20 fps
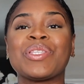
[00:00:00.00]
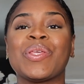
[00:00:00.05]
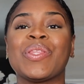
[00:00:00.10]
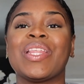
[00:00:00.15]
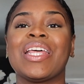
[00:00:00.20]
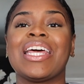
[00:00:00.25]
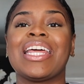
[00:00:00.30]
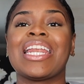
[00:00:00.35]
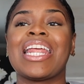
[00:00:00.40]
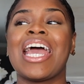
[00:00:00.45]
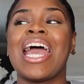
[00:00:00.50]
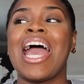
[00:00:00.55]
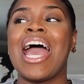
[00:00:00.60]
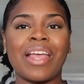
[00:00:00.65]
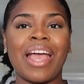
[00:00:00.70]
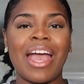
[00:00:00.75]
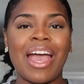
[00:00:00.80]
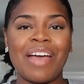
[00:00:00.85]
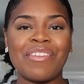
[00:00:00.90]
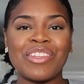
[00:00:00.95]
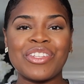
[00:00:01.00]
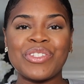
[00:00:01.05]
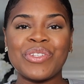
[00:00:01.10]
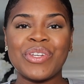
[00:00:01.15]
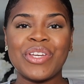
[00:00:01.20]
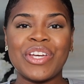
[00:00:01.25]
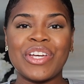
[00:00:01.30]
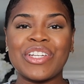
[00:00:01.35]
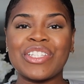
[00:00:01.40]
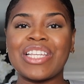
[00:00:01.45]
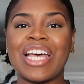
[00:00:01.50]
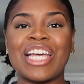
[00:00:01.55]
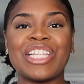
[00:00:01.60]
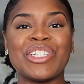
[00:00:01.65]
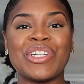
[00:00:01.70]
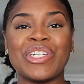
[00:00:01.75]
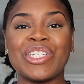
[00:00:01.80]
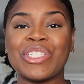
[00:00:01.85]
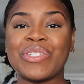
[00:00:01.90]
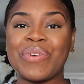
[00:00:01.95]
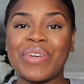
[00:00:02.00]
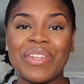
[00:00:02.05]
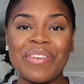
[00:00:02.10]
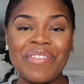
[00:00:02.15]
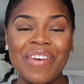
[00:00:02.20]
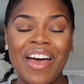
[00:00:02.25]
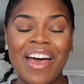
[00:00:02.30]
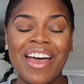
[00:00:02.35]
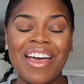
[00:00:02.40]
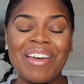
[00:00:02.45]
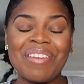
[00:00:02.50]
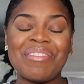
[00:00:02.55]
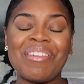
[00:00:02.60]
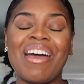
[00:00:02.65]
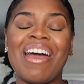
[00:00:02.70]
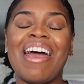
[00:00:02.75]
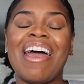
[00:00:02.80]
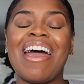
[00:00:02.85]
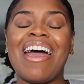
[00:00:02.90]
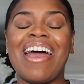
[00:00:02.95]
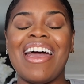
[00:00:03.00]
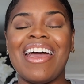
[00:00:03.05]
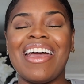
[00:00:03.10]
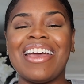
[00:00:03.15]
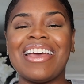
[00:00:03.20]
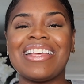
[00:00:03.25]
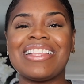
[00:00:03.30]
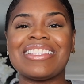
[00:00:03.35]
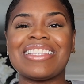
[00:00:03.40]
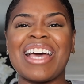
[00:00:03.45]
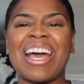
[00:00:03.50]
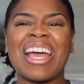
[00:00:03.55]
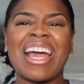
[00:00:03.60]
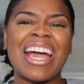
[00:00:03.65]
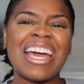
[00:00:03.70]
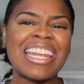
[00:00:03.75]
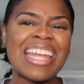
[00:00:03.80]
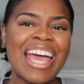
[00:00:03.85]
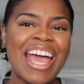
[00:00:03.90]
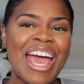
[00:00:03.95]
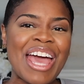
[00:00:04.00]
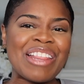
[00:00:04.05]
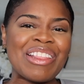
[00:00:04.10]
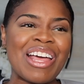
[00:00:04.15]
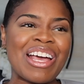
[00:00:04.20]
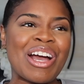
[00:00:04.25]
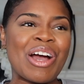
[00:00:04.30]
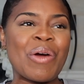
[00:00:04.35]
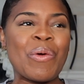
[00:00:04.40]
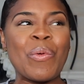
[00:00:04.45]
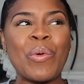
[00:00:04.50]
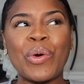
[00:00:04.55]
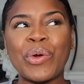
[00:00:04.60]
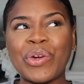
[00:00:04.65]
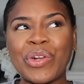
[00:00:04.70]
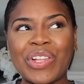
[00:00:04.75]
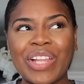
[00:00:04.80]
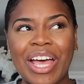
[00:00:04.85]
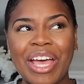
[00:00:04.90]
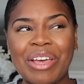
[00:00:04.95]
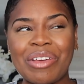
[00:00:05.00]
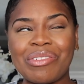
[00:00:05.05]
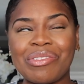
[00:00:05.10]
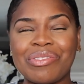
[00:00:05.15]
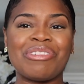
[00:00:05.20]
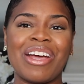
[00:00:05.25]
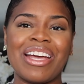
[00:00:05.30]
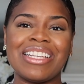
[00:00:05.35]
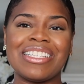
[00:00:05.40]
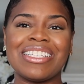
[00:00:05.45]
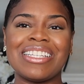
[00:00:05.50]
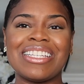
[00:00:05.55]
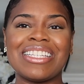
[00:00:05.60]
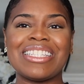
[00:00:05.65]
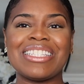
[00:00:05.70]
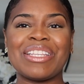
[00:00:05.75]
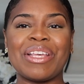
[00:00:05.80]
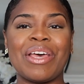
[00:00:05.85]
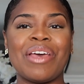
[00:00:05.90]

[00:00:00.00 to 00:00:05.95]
So then after 2 years, I turned 25, and I kind of had like a quarter life crisis.